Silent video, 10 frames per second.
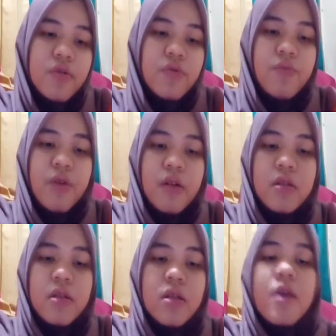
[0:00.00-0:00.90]
to
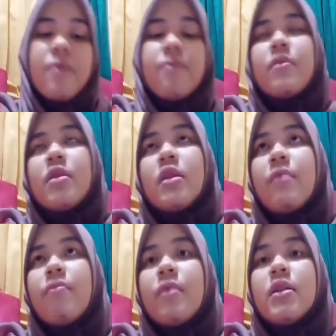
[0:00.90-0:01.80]
build
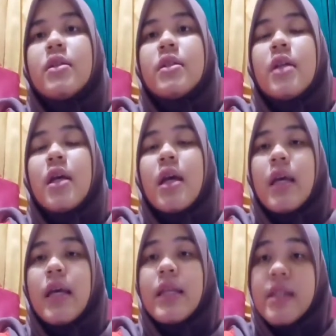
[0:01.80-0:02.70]
temples
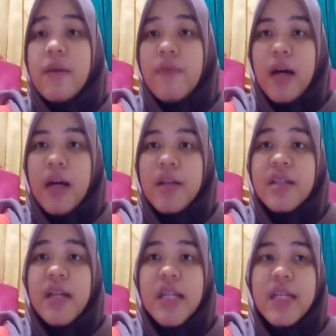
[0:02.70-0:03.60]
in Java,
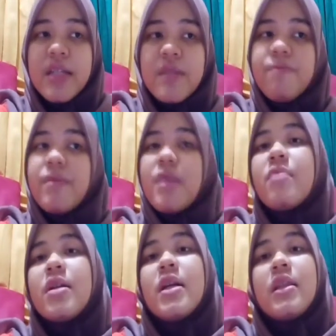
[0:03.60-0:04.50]
such as
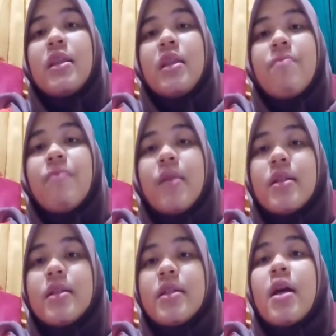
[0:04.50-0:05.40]
Prambanan
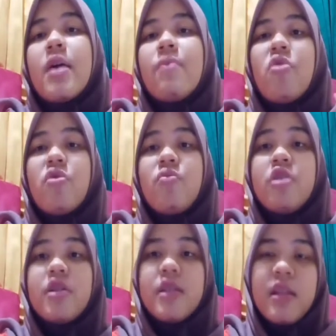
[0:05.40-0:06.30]
temples,
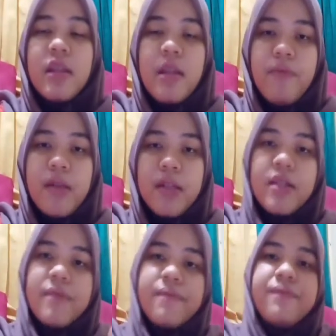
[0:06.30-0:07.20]
Borobudur
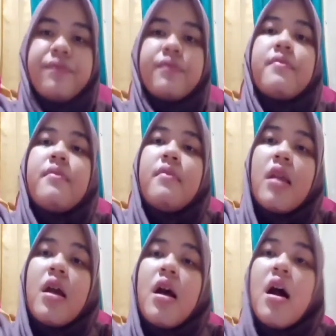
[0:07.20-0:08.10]
temples.
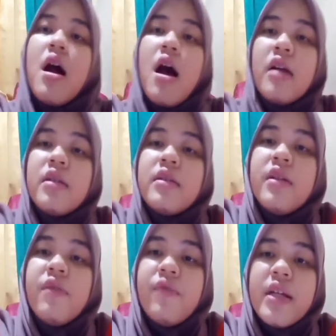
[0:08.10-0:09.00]
Art
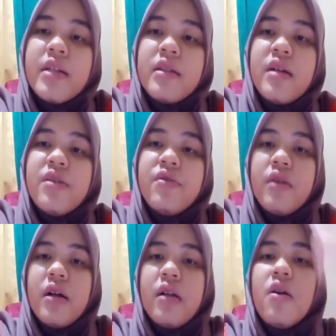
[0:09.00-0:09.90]
Japanese
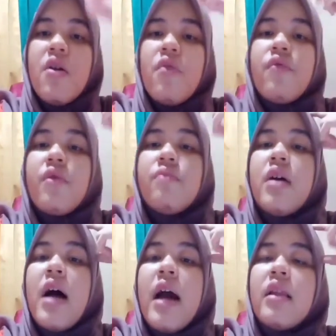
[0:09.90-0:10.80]
traditional from
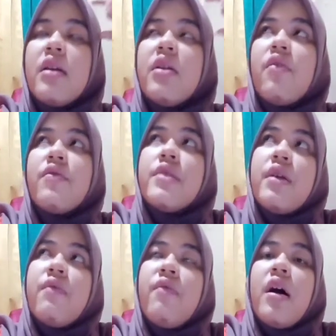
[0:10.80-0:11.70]
the island of
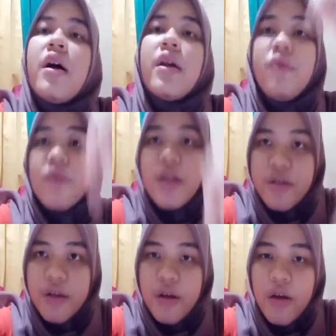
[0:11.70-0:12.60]
Java,
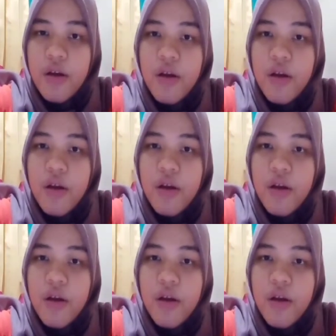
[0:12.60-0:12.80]
Indonesia.